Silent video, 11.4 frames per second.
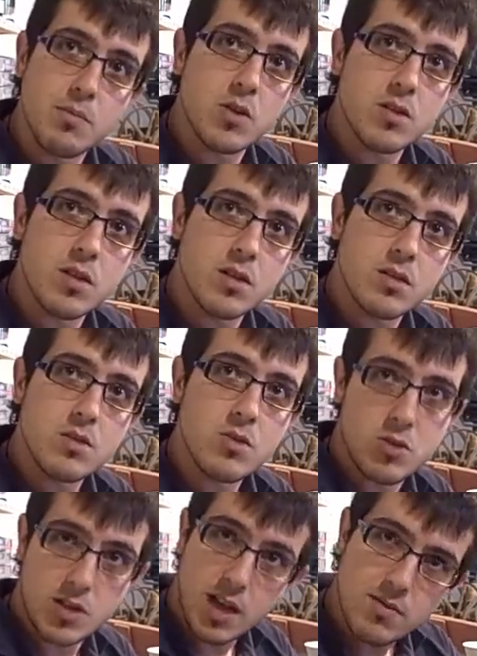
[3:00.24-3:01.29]
the bottles
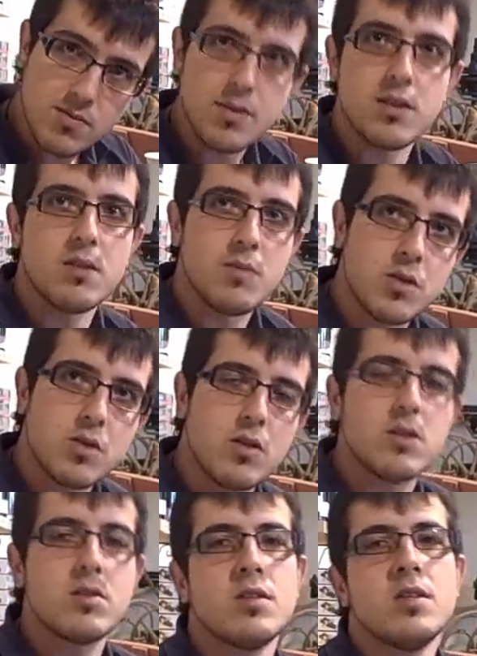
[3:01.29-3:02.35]
yourself. Fill the
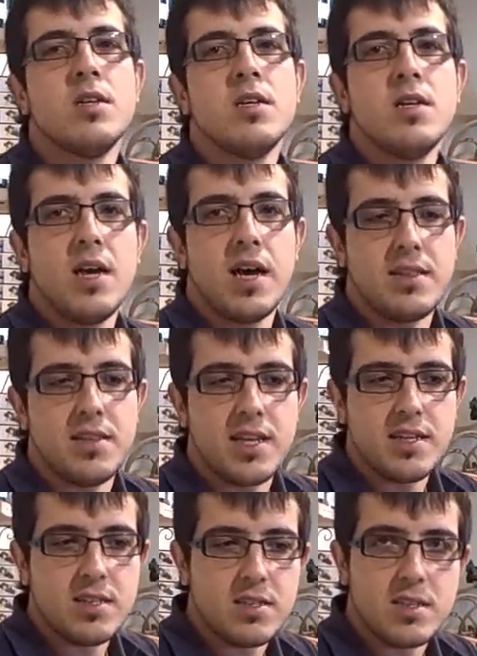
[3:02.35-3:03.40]
bottles, and
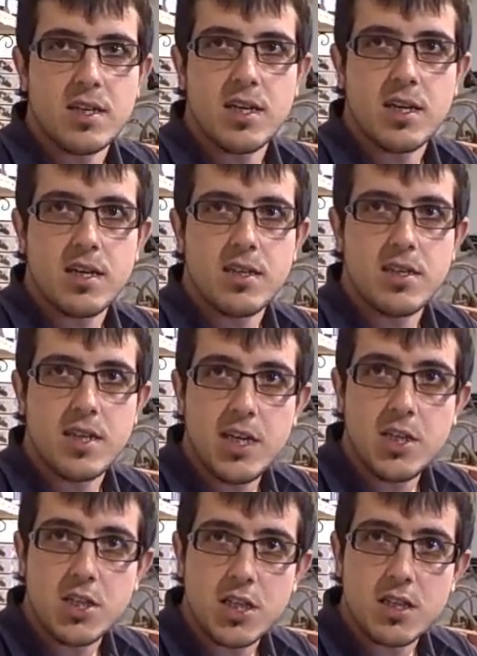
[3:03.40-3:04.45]
then it's the the
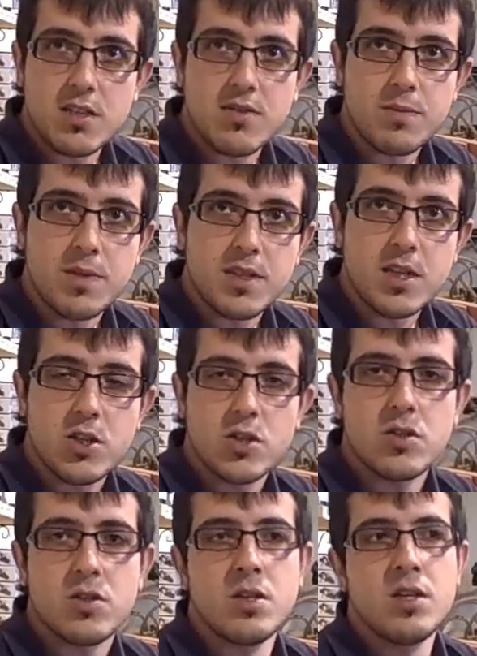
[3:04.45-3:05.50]
aging and the
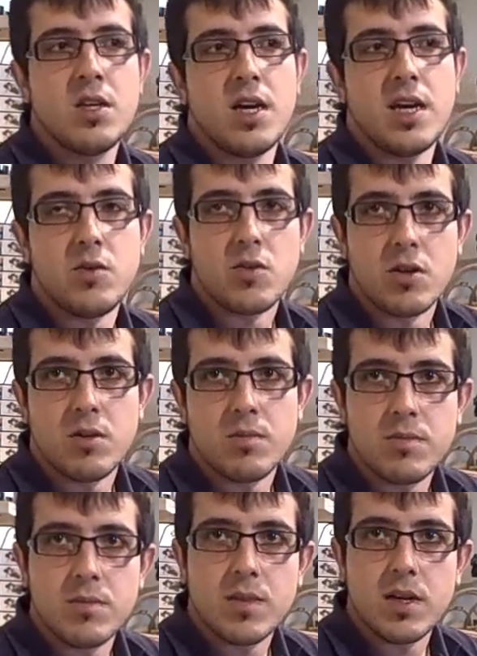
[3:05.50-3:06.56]
fermentation. And you come
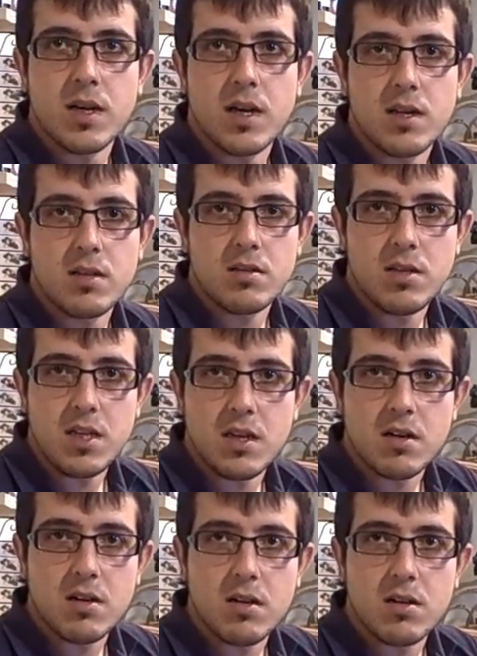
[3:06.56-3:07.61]
uh,
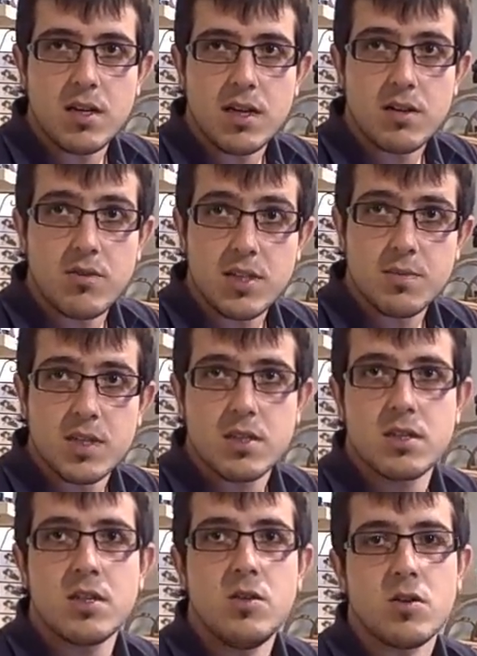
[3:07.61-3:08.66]
near near
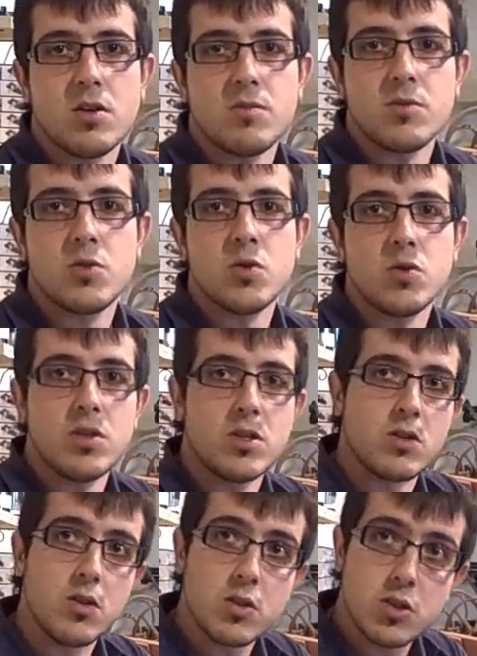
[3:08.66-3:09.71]
Christmas. You come to
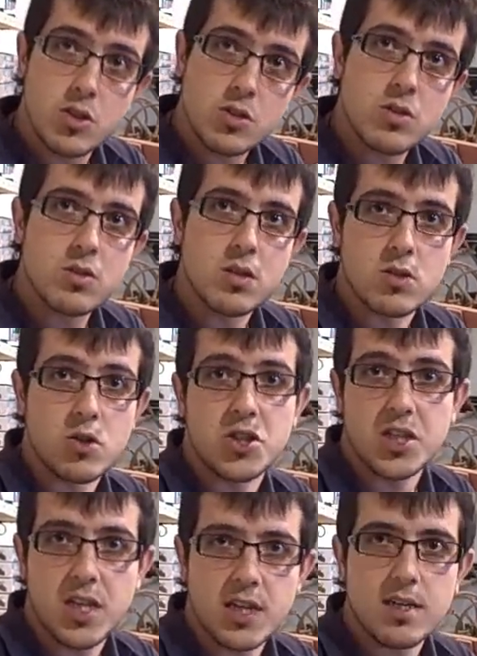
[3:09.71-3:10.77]
disgorge, disgorge
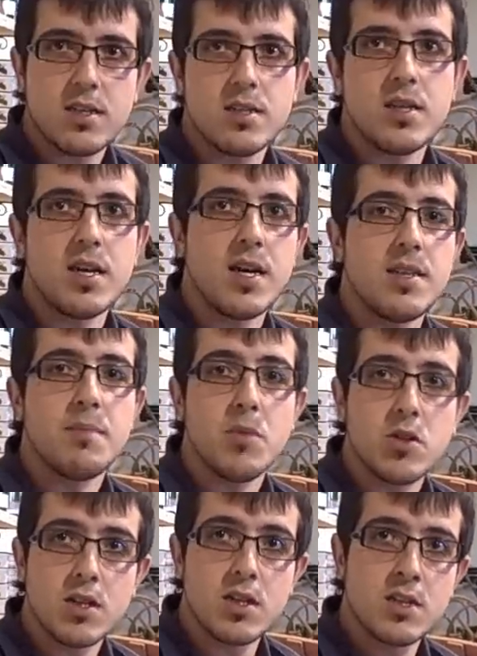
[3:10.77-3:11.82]
the, the
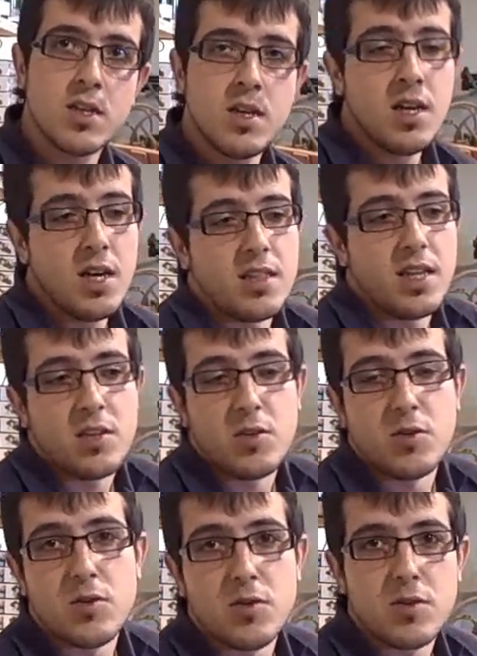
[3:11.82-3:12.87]
bottles, and then
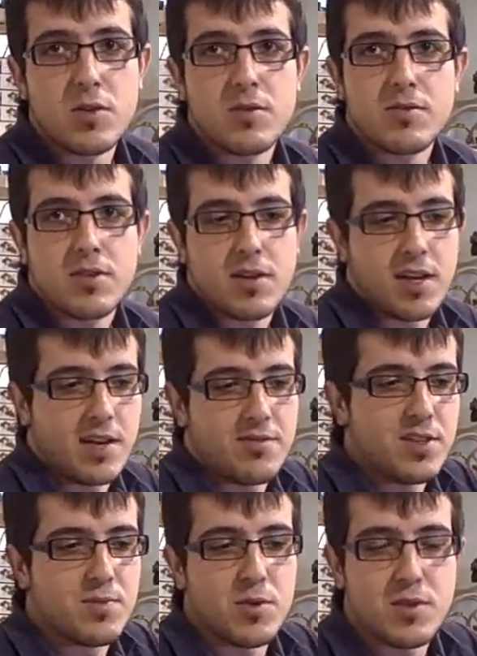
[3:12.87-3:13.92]
you have
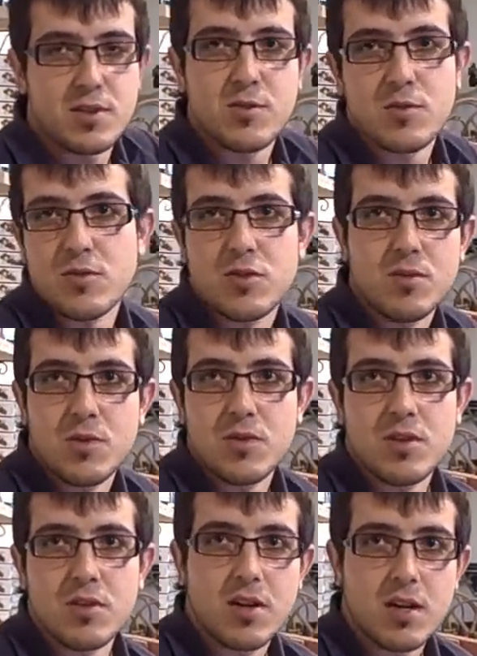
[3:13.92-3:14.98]
these bottles to consume you
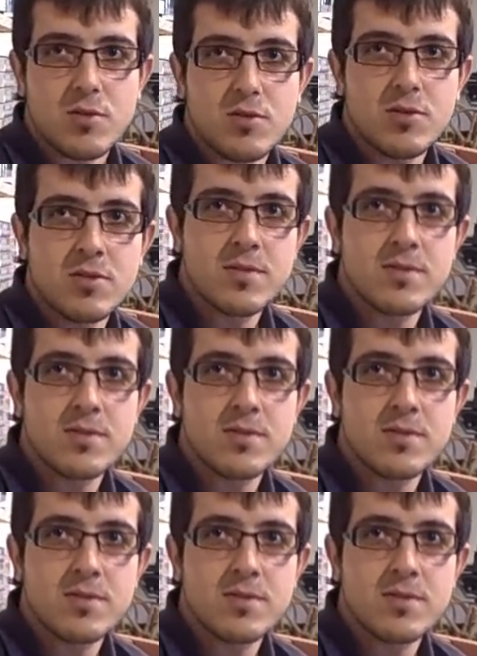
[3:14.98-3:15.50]
in your house.